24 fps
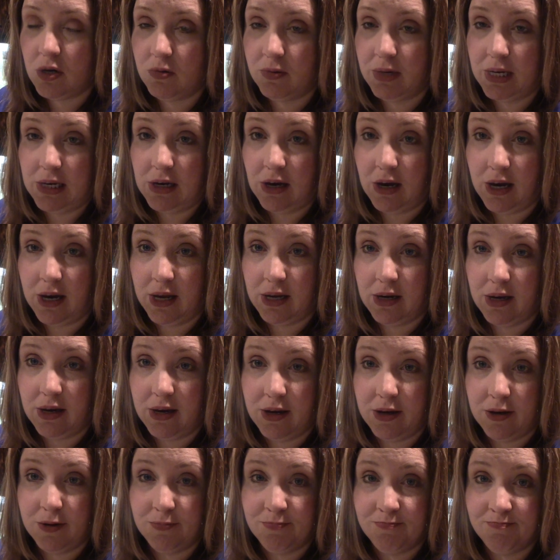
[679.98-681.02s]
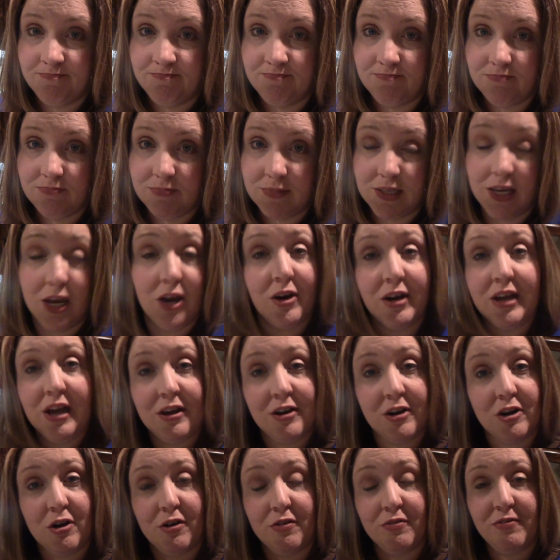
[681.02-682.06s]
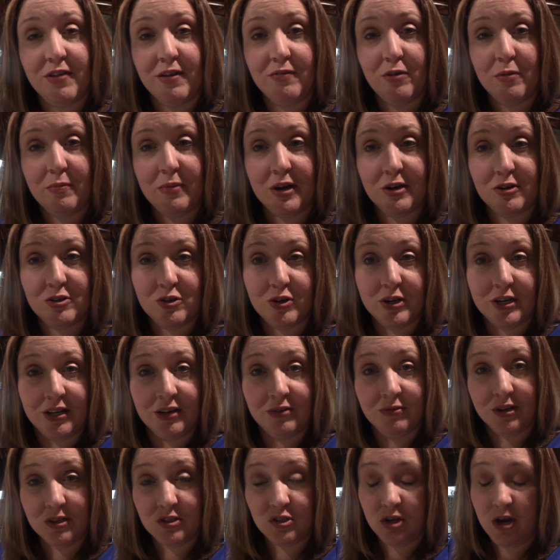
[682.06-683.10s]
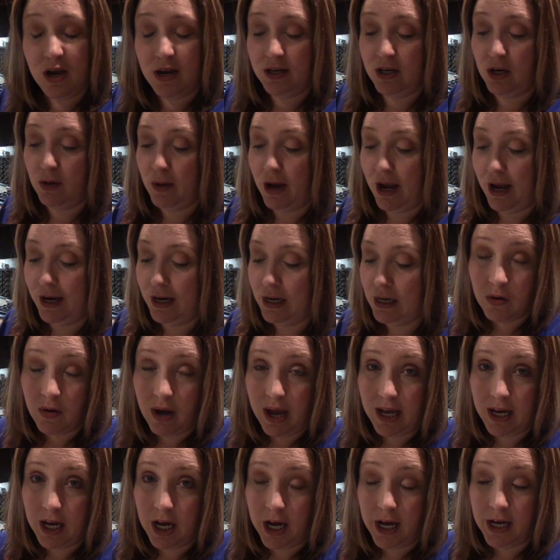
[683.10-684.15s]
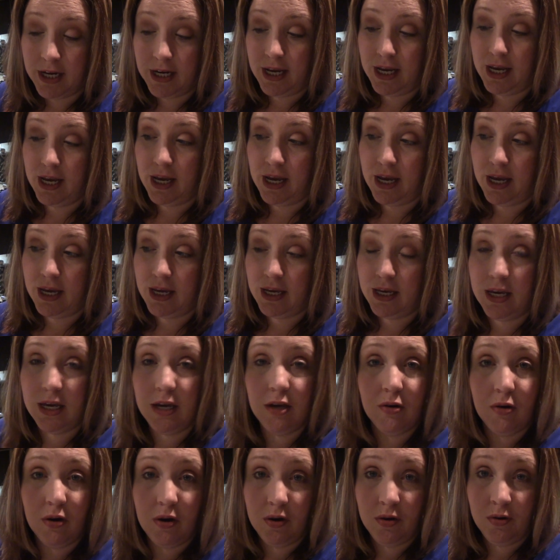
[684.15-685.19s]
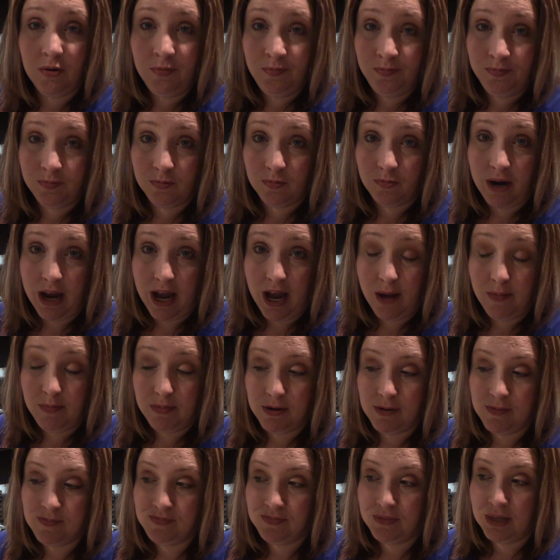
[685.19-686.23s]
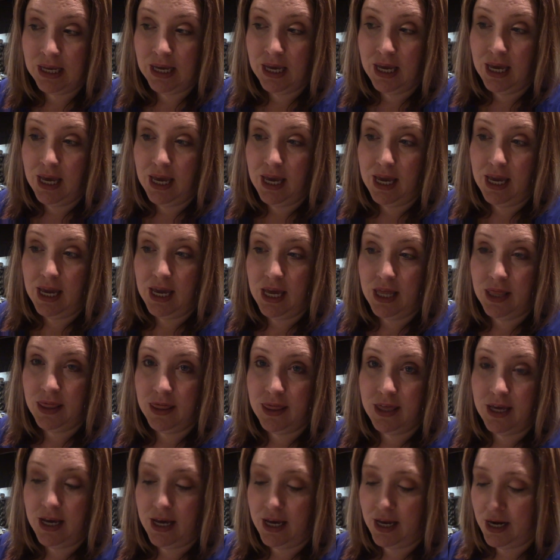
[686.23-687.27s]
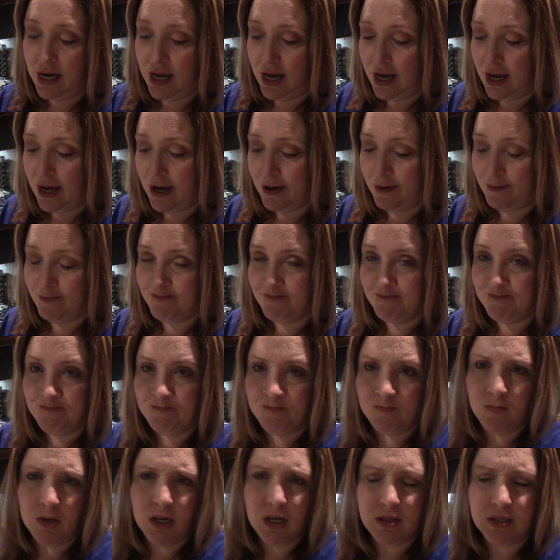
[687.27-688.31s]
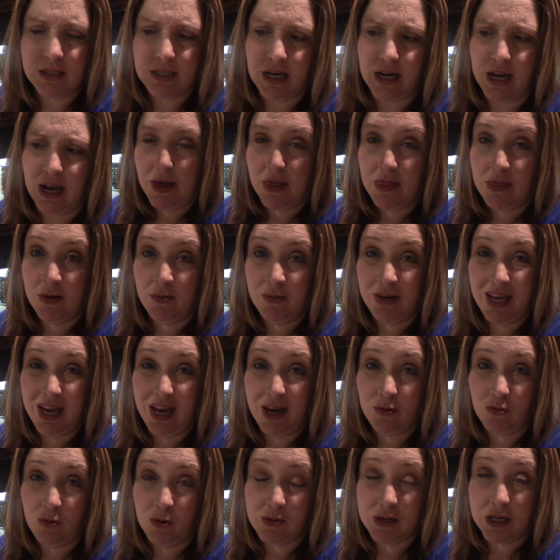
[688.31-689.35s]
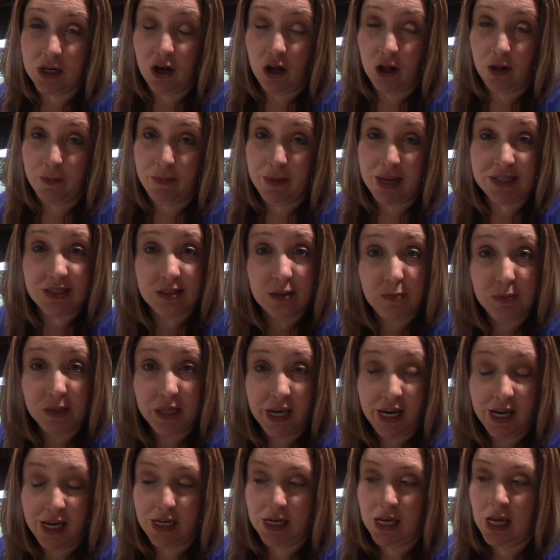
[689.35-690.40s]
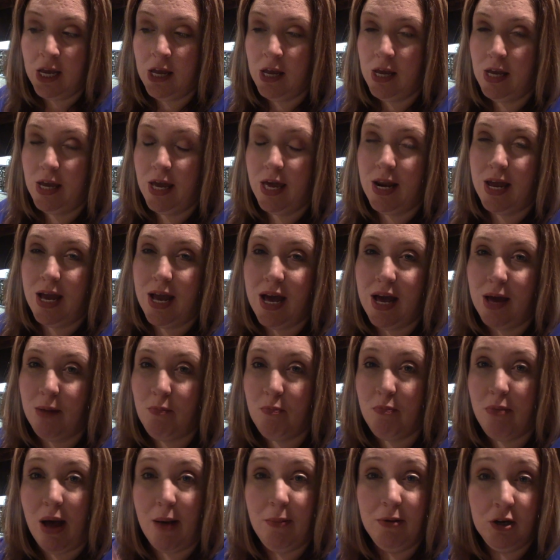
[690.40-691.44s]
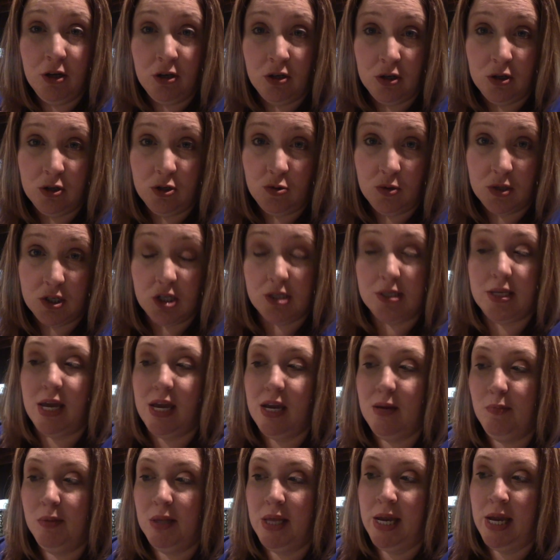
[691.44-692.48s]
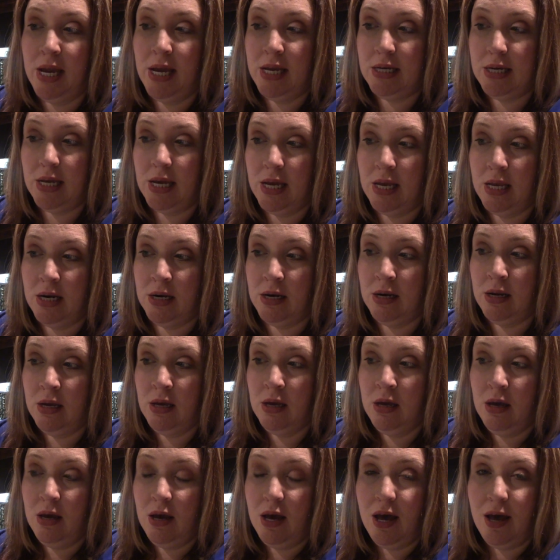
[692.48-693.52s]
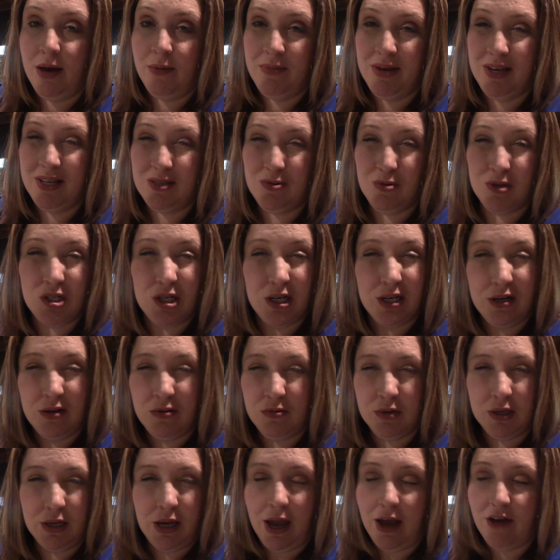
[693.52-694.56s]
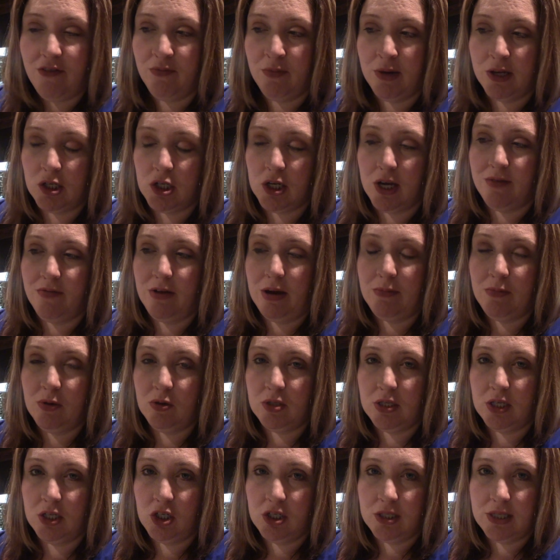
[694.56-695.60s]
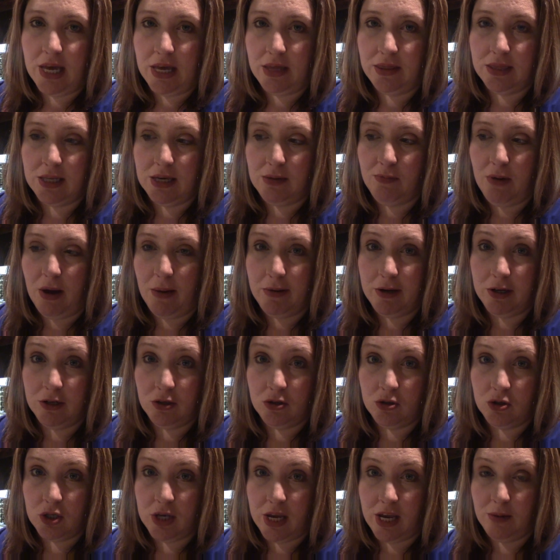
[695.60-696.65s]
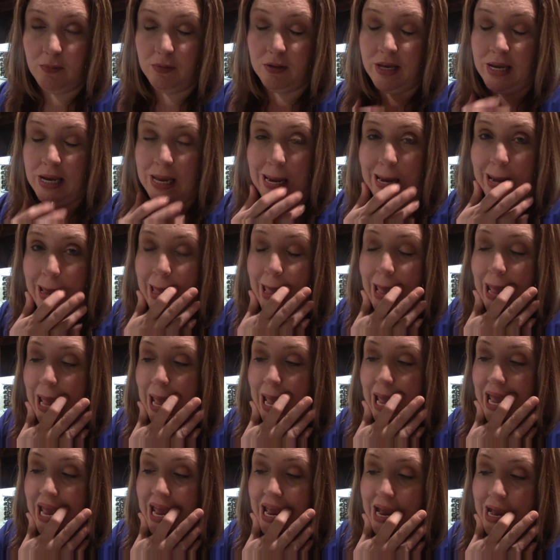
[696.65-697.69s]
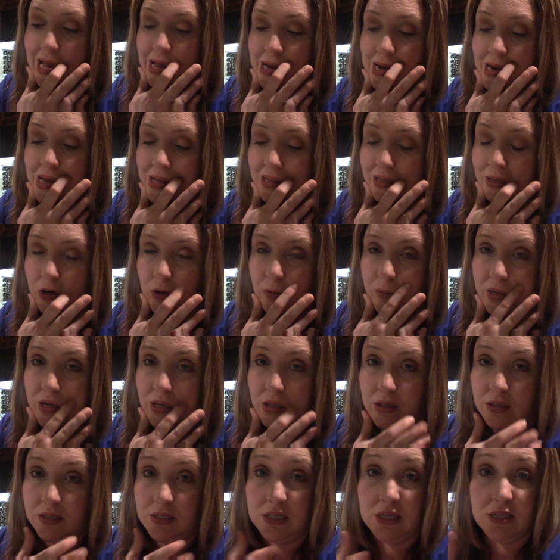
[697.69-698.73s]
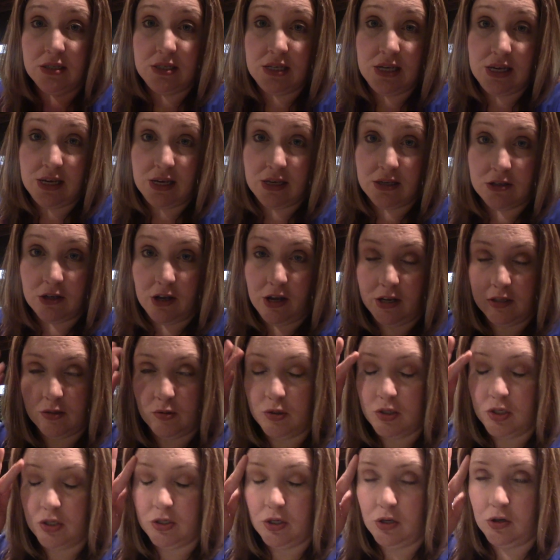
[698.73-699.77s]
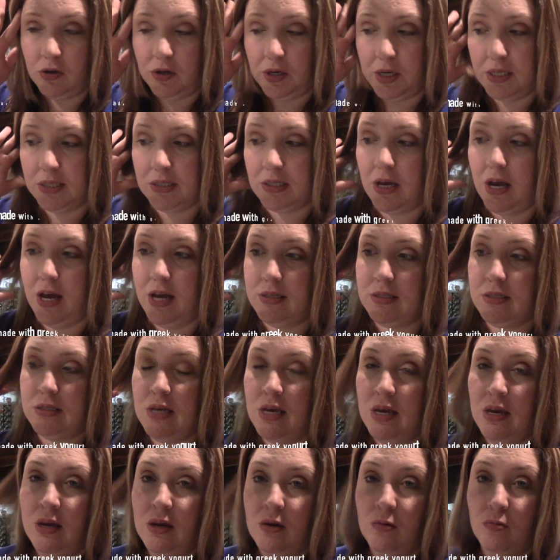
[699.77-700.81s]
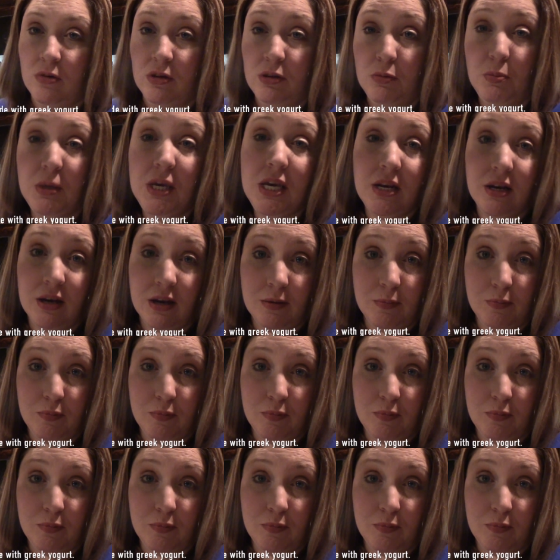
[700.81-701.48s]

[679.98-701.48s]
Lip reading: we got carry out at our favorite Mediterranean restaurant nearby. I got a hero wrap. And then, what else did I have? And then we had what we call a mezza plate, and it had baba ganoush, which is eggplant, and hummus, which I didn't really have much of. I mostly just had the baba ganoush eggplant and a little bit of the tzatziki sauce, which is a Greek sauce, with pita